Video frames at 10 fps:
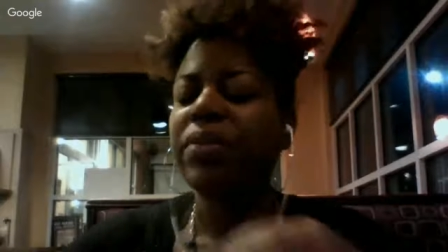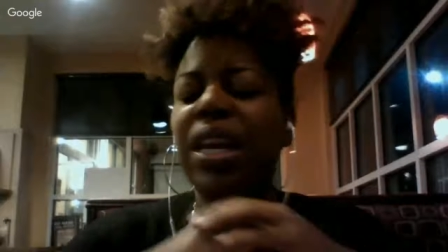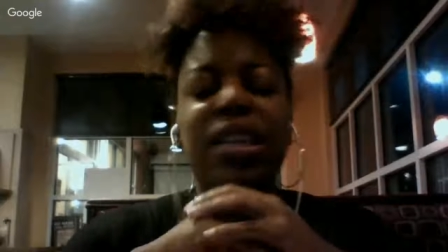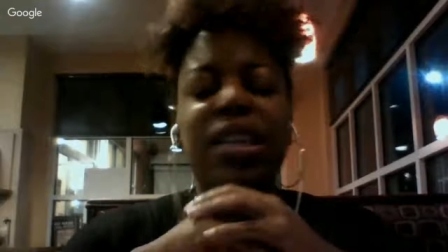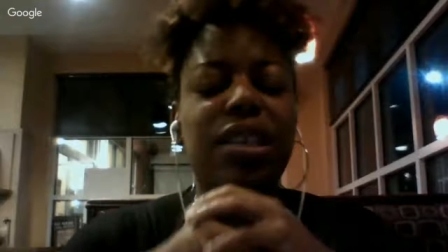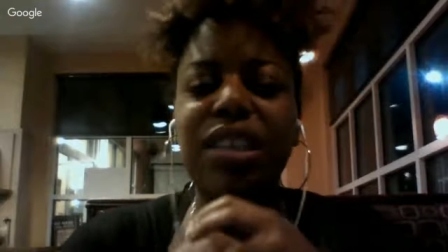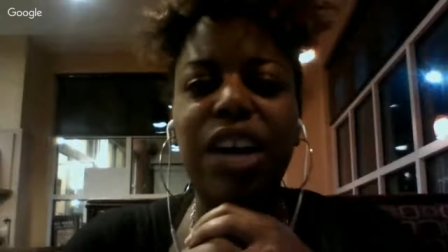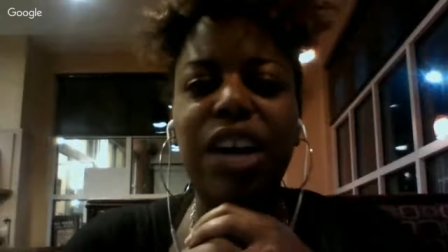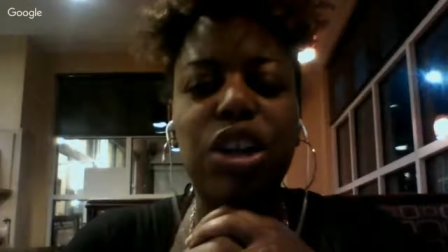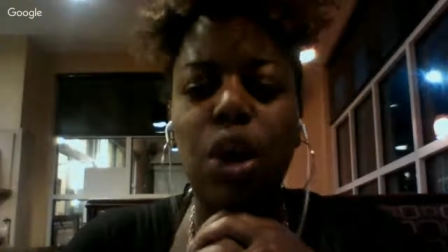This is how you
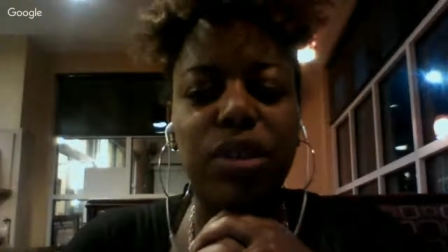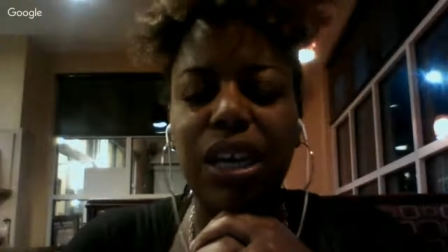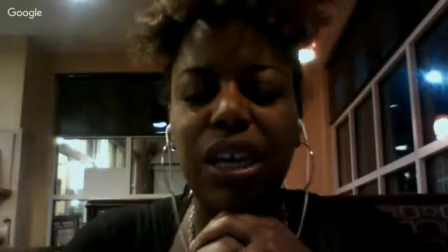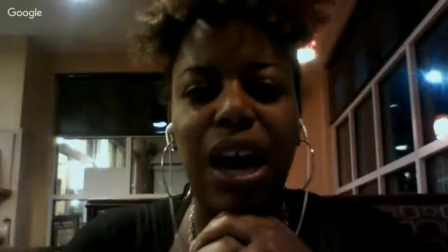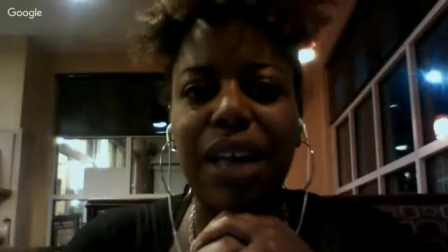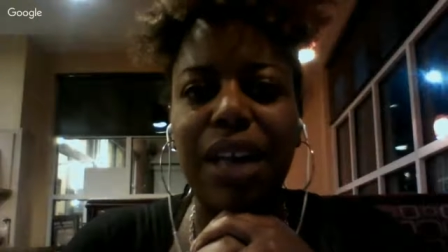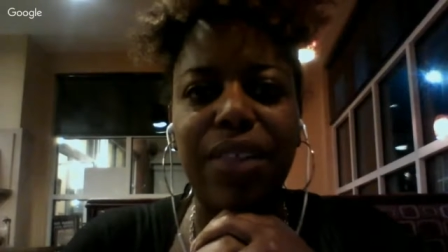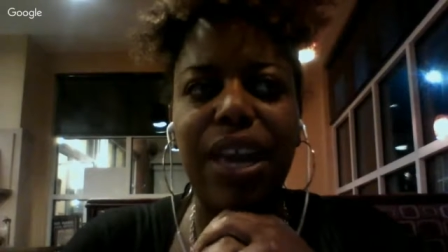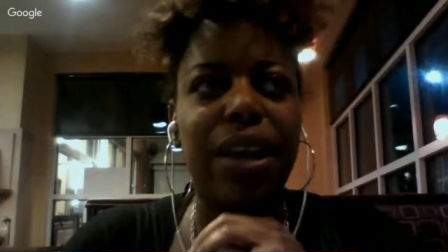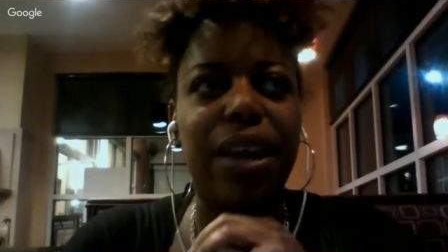know it's a God thing.
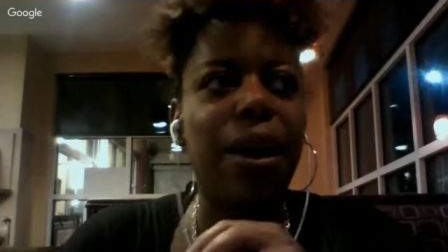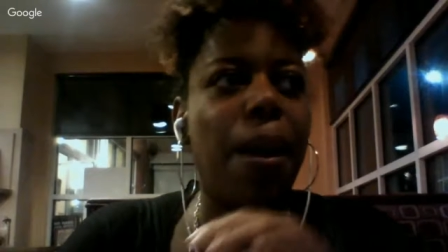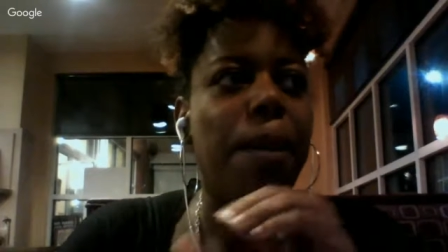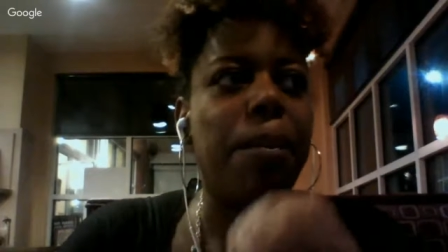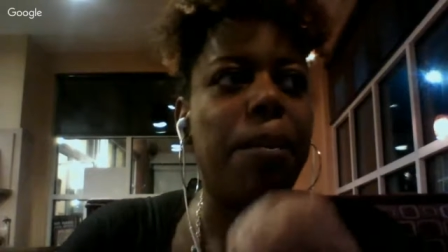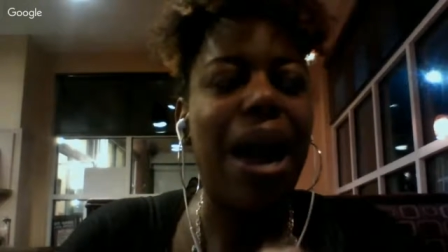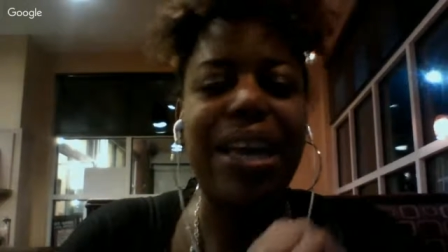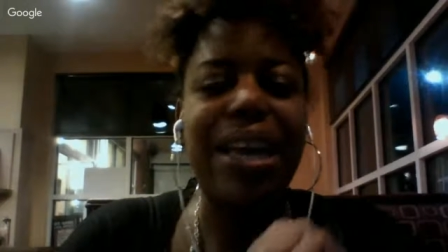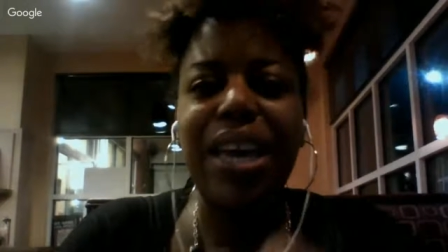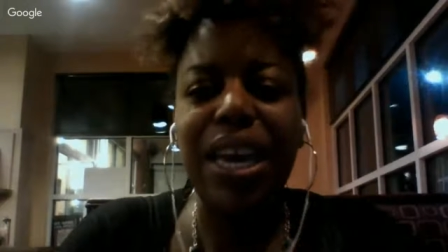My
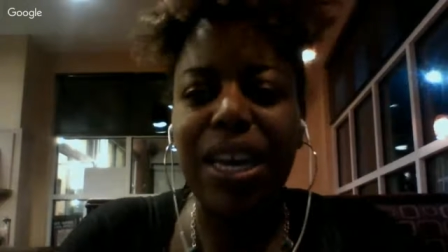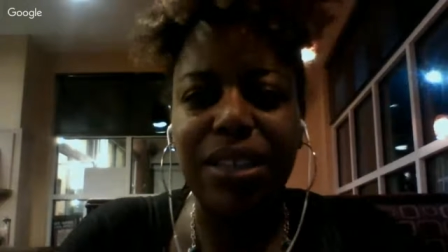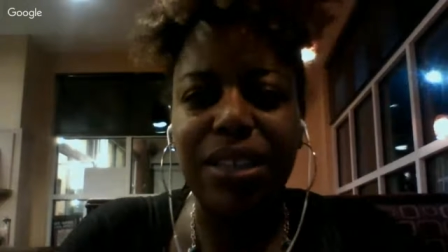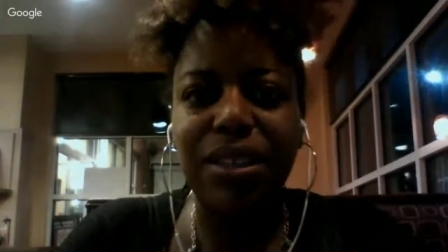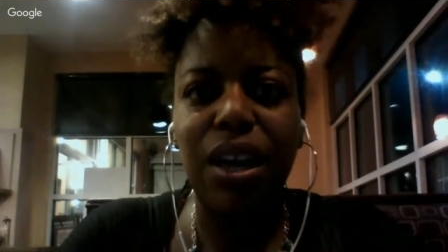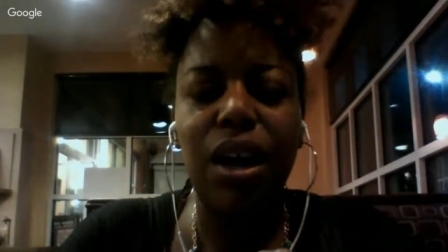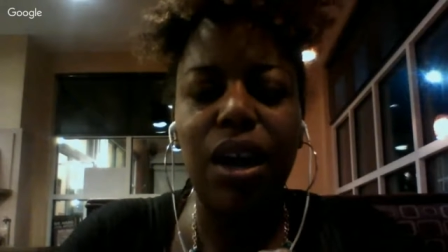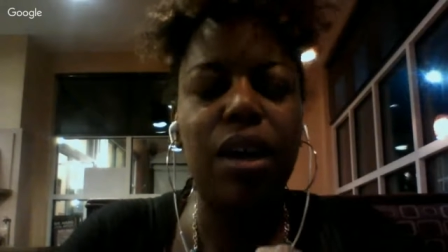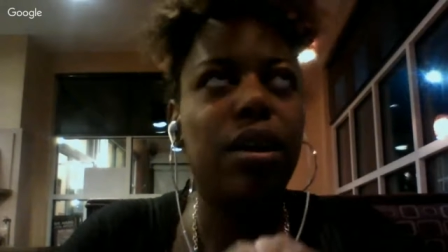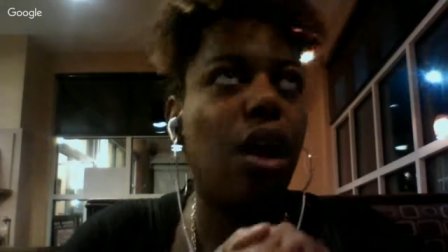kids
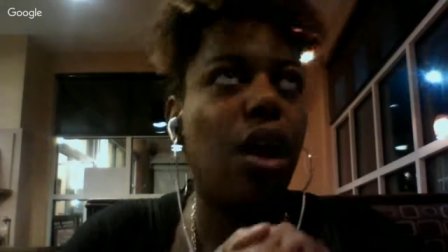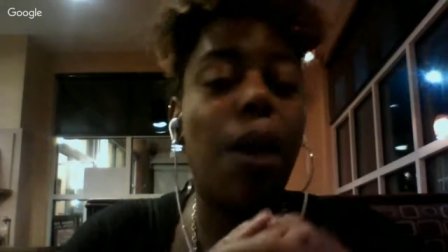are